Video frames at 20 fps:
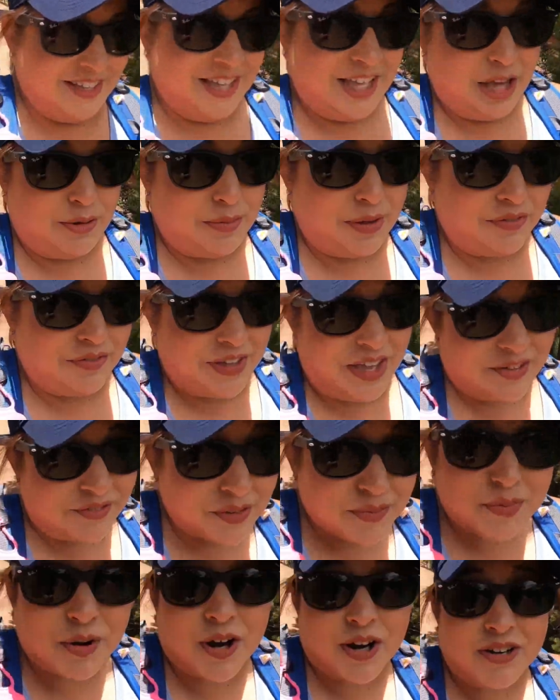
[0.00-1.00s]
And my
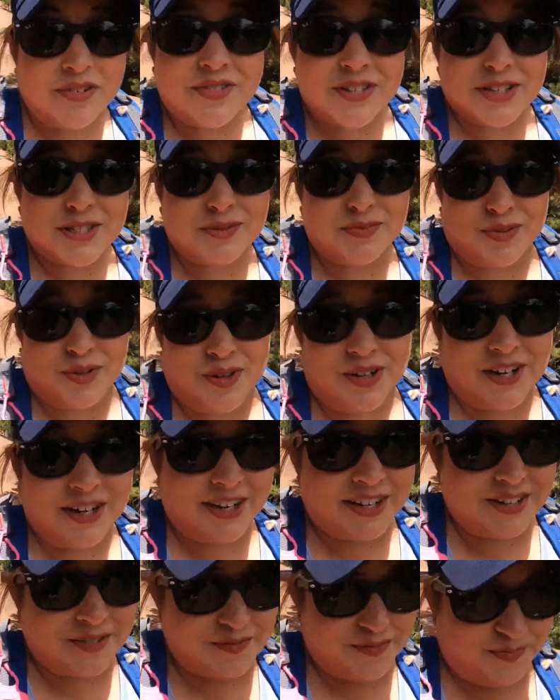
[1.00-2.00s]
favorite part of
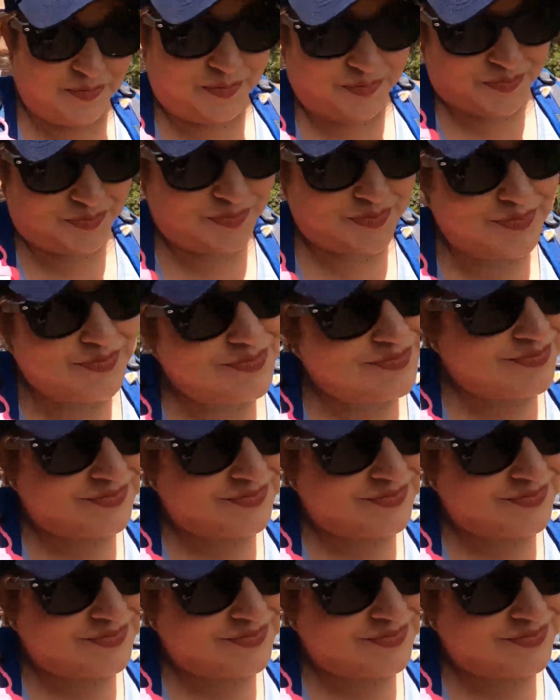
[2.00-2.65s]
exploring, the